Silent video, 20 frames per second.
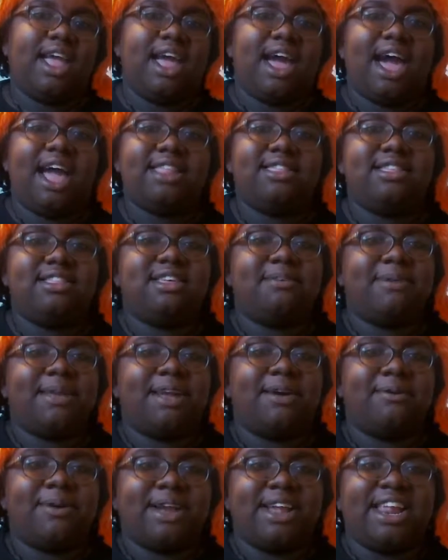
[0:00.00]
I think that they
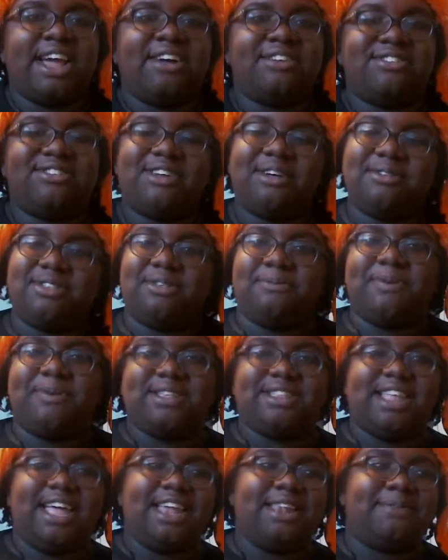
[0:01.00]
can work it out, so I'm super
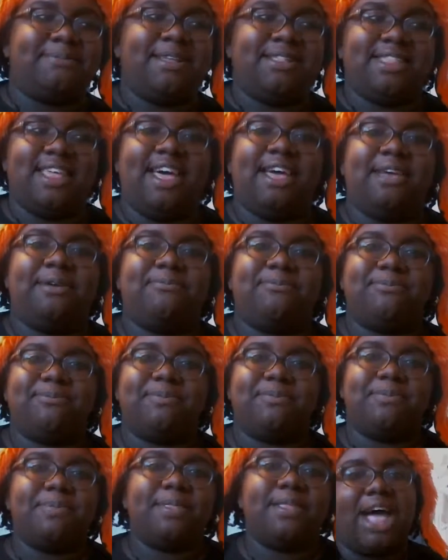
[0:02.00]
excited about that.
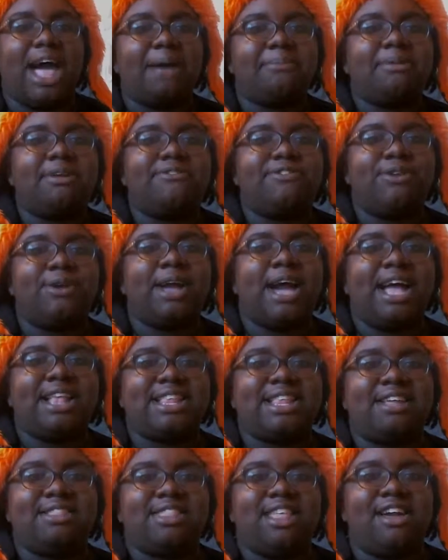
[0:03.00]
How many of you
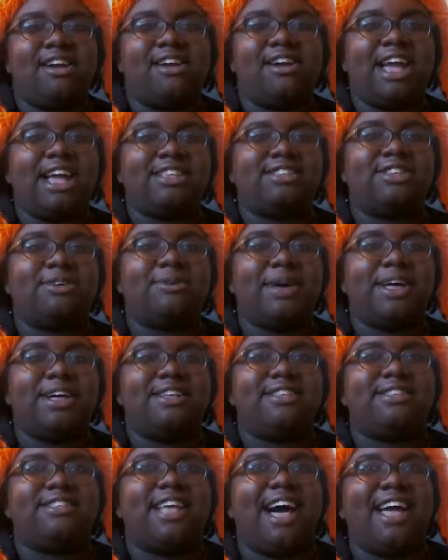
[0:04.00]
guys out there are
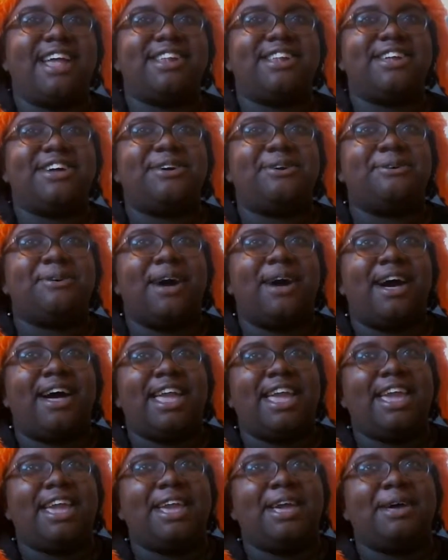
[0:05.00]
ExoWars? I know I
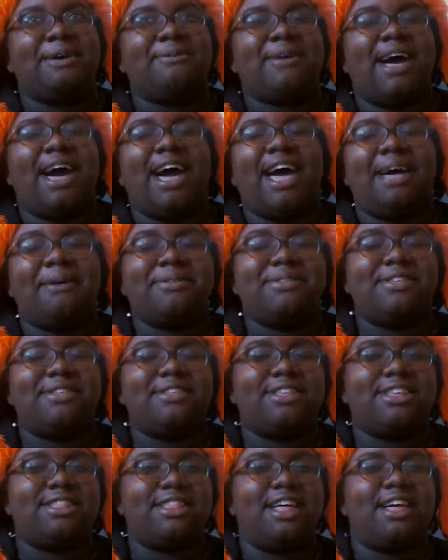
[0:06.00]
am.
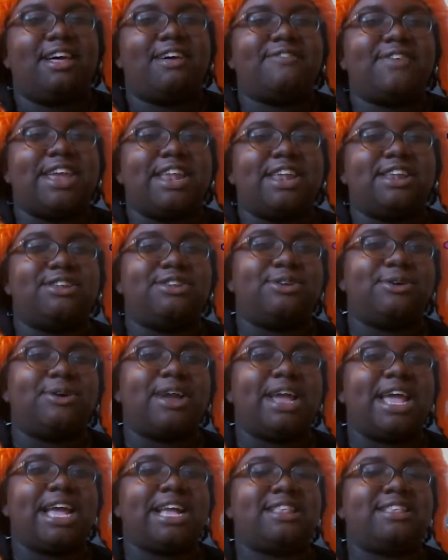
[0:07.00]
Absolutely love and adore
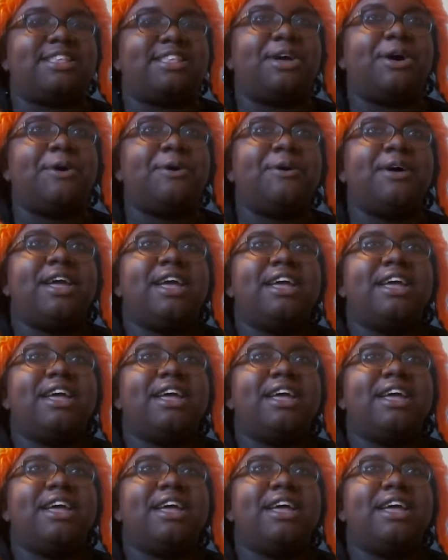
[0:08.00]
EXO.